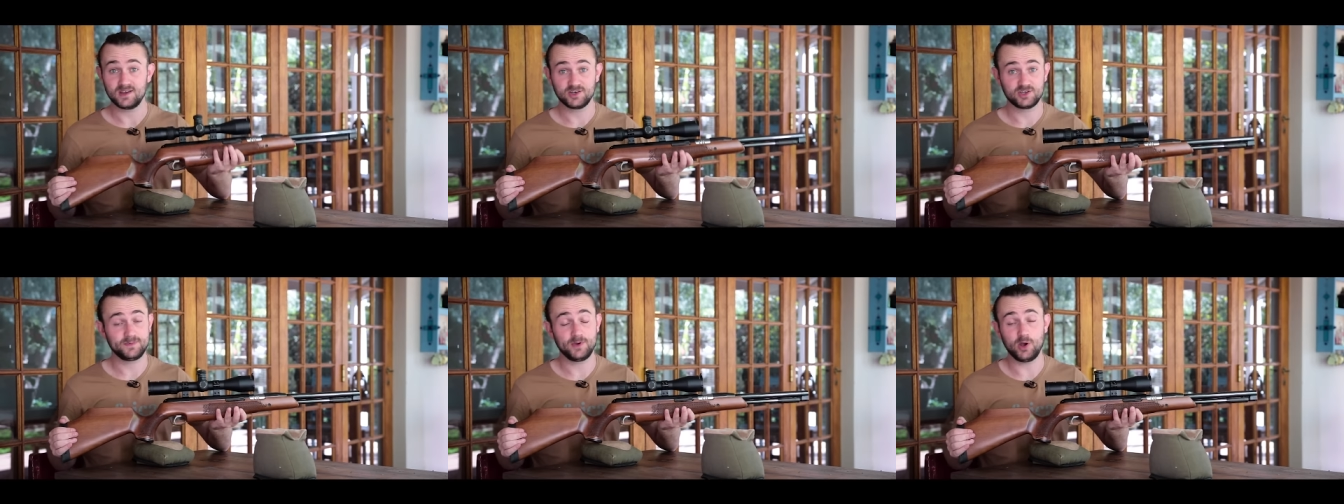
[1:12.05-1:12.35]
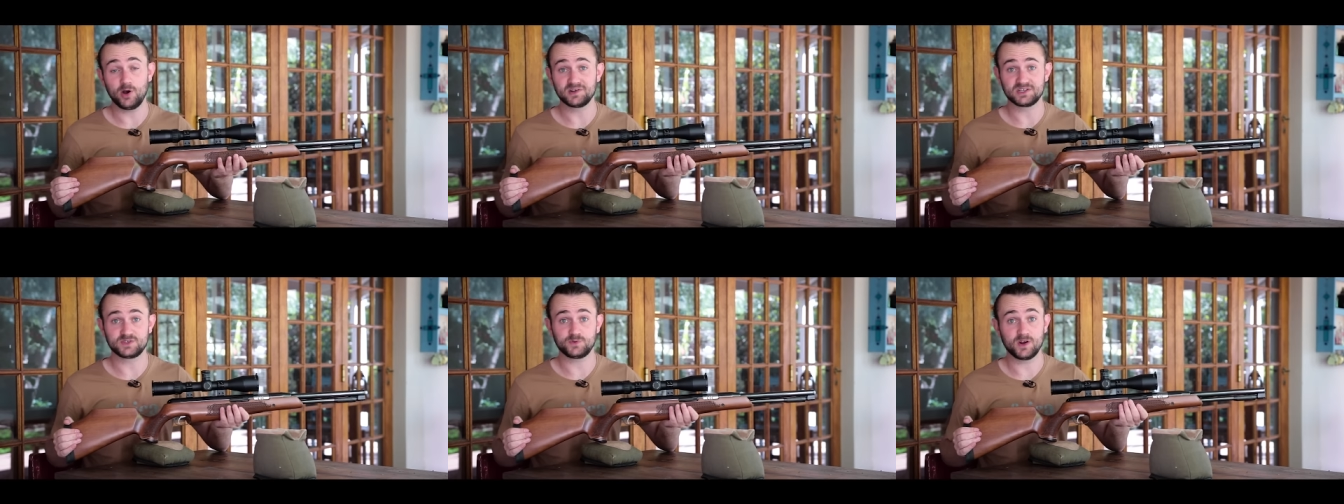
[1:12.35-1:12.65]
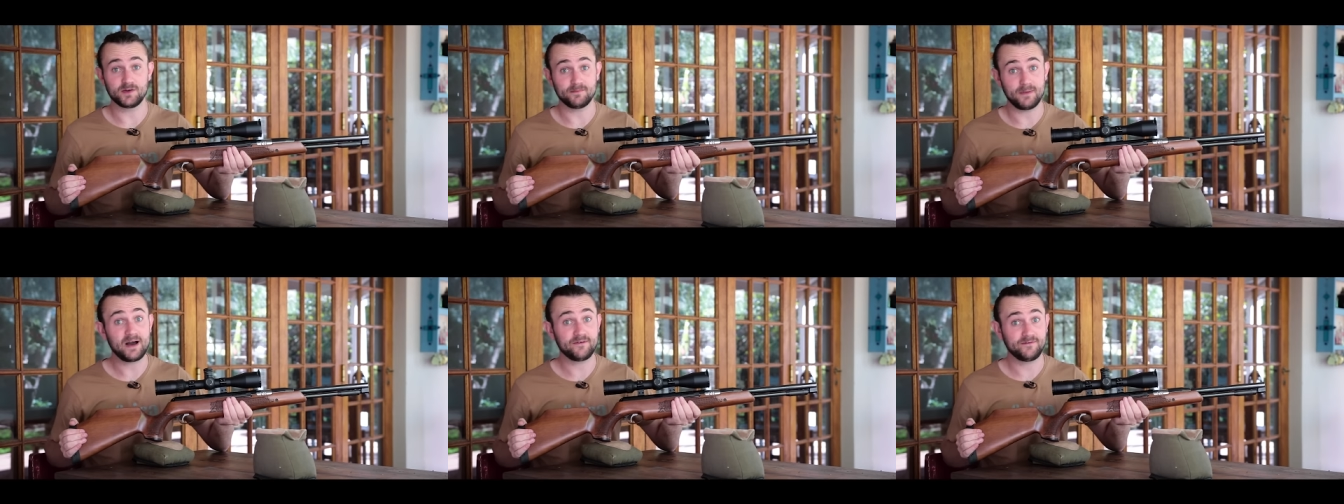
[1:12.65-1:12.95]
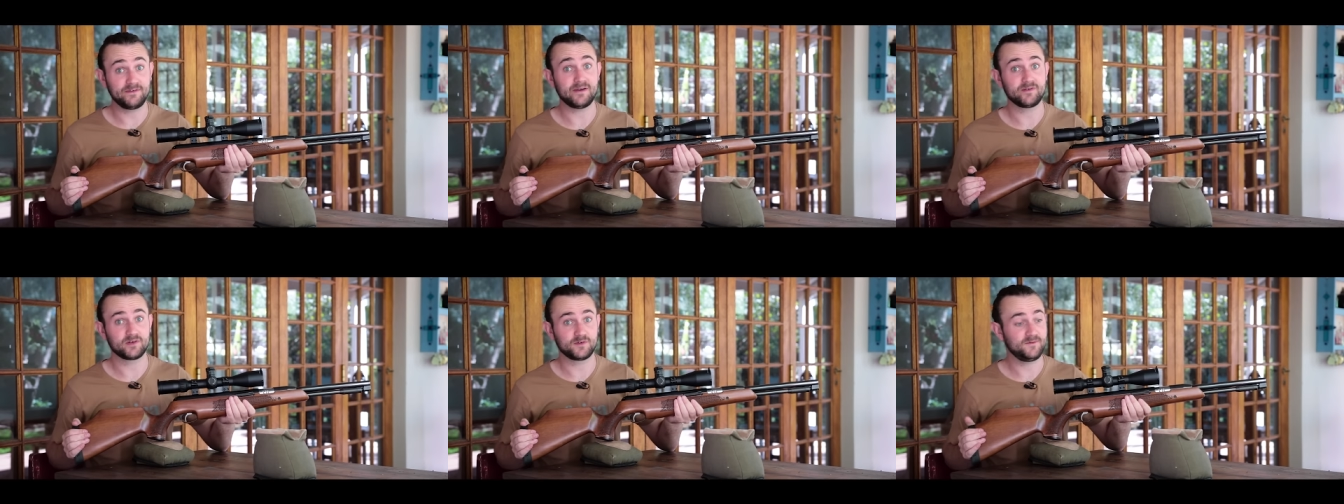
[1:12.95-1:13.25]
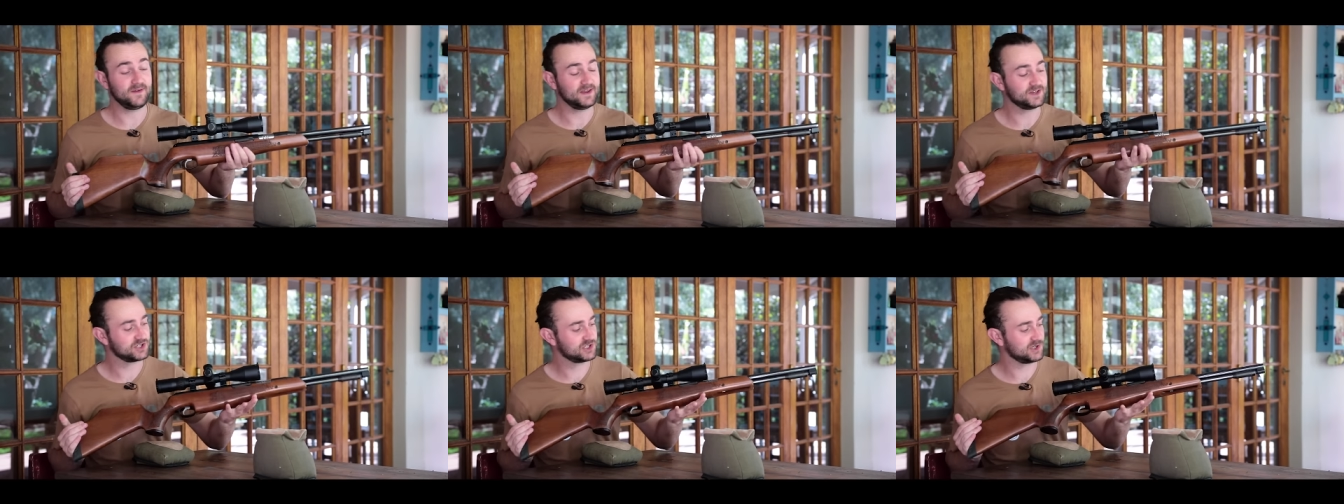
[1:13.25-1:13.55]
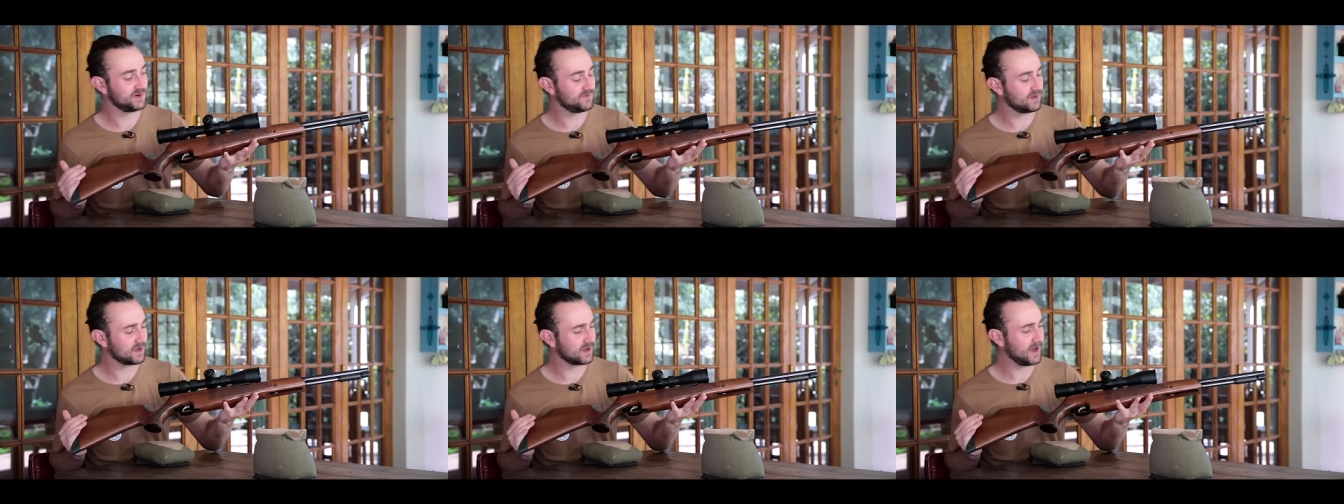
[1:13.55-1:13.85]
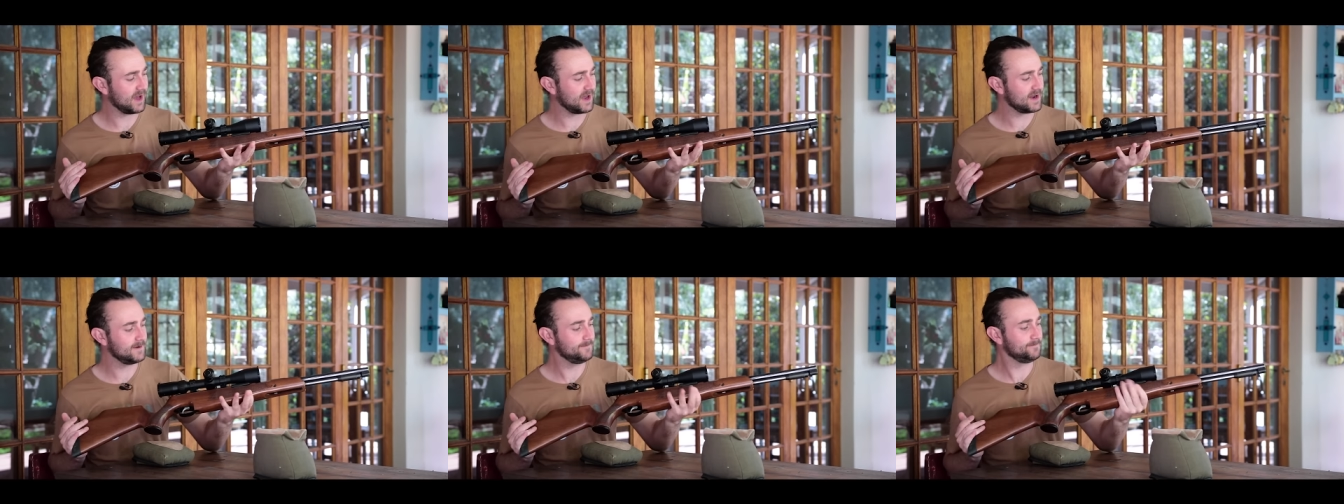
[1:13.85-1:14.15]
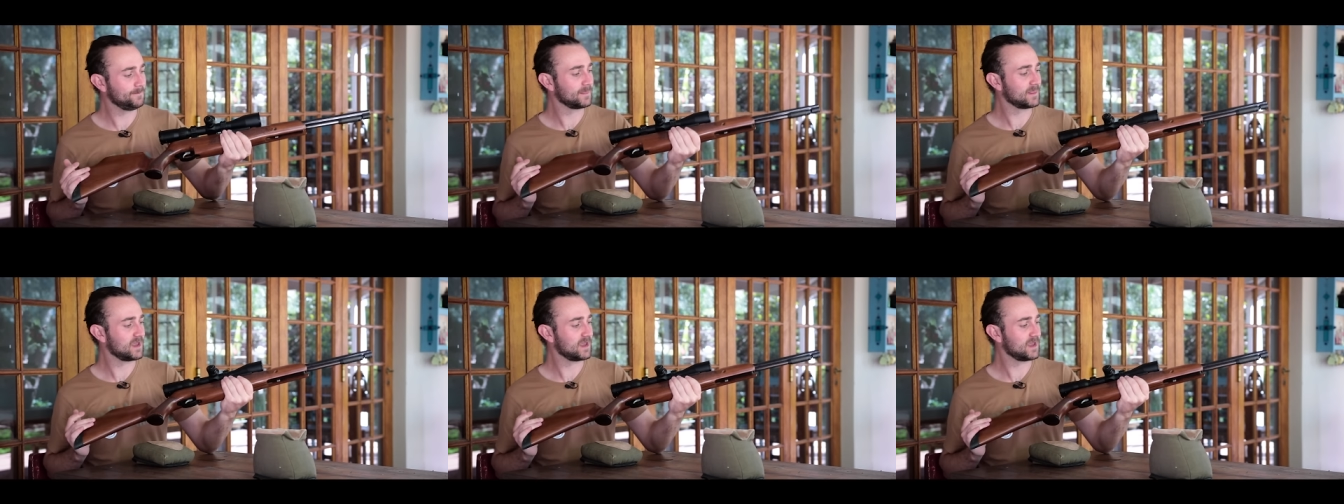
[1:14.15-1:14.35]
to be honest, one of my favorite features of the gun.